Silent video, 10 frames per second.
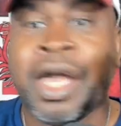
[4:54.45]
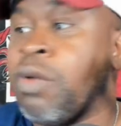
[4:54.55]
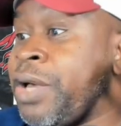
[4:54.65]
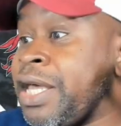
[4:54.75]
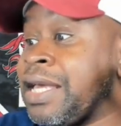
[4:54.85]

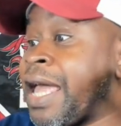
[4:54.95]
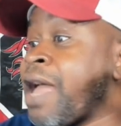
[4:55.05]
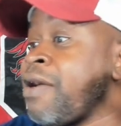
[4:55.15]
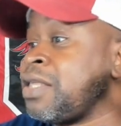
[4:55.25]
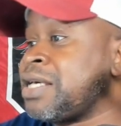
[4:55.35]
We can look
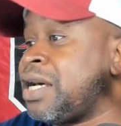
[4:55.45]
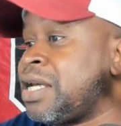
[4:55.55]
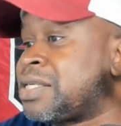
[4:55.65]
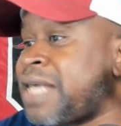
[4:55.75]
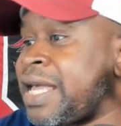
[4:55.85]
at the, uh,
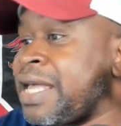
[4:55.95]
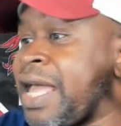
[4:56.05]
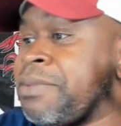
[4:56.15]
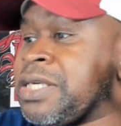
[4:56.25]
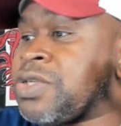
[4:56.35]
the second
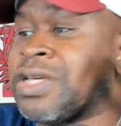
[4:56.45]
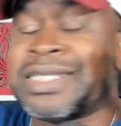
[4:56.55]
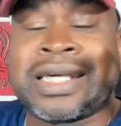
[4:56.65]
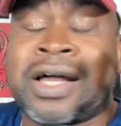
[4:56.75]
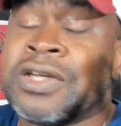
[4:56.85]
game against
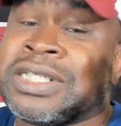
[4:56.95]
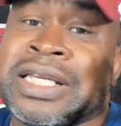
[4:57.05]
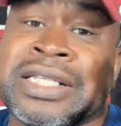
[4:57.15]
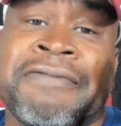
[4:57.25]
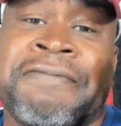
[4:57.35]
Argentina. Argentina
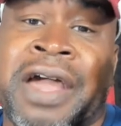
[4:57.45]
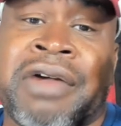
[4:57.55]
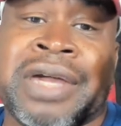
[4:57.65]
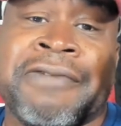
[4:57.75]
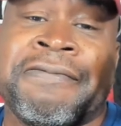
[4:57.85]
is a
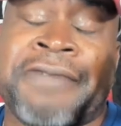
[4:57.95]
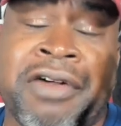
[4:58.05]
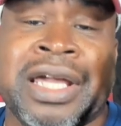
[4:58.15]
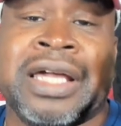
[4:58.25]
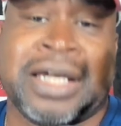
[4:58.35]
very,
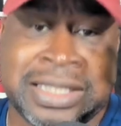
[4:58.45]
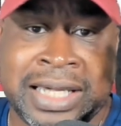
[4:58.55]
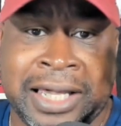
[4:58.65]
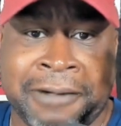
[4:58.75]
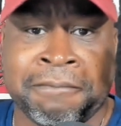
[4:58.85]
very good
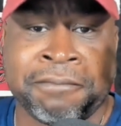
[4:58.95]
team.